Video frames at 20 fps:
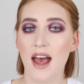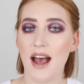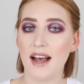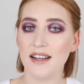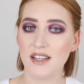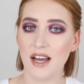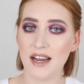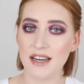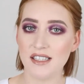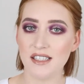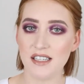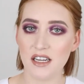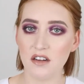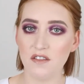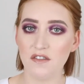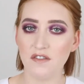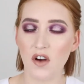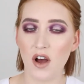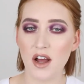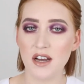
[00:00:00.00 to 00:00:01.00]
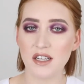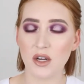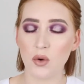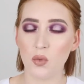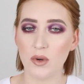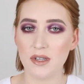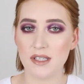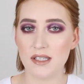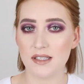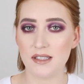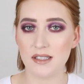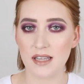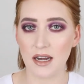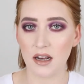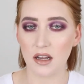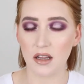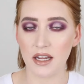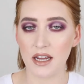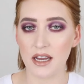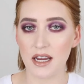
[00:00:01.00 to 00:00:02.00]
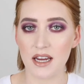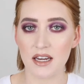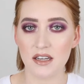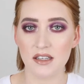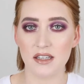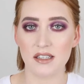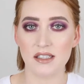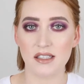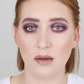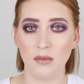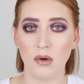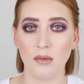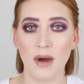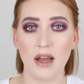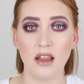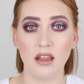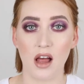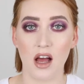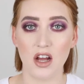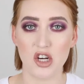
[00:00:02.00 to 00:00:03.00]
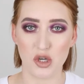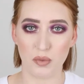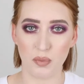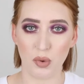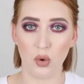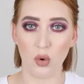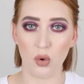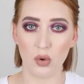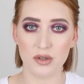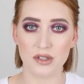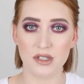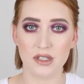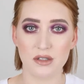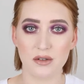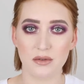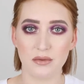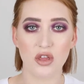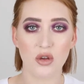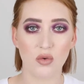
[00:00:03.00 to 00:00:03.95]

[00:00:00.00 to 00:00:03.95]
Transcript: as I did find it was settling into some of my larger pores.